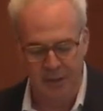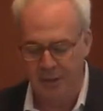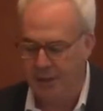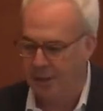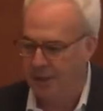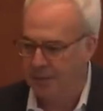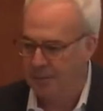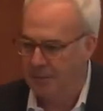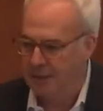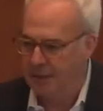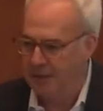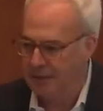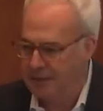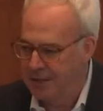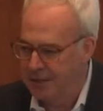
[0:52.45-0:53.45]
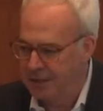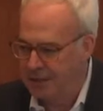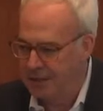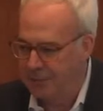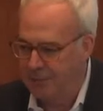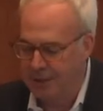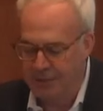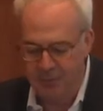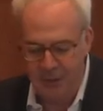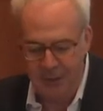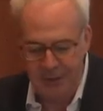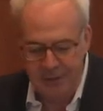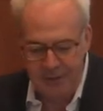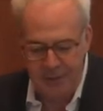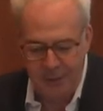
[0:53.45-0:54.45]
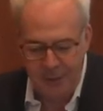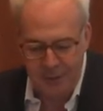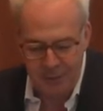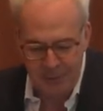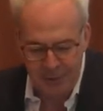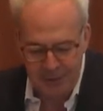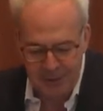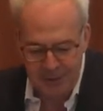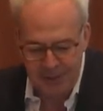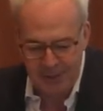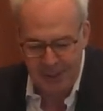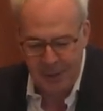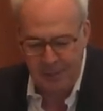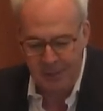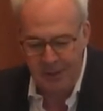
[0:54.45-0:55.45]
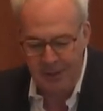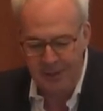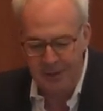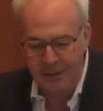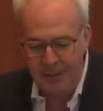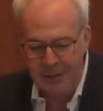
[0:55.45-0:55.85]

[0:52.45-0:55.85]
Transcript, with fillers: um, and seeing some of the shrines and holy places up there.